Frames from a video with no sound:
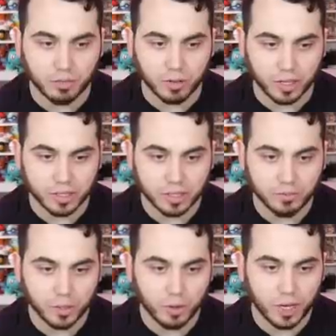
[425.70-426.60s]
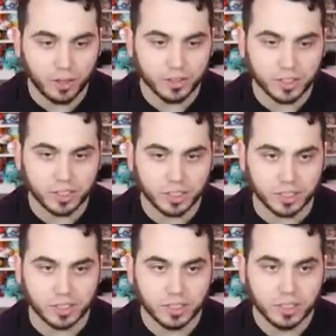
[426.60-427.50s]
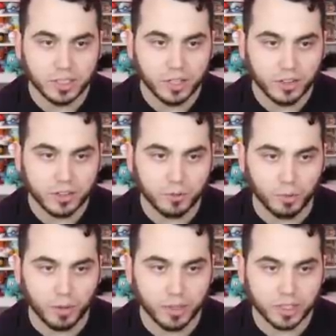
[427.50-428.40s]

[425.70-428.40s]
relatively well. This isn't this Flabebe's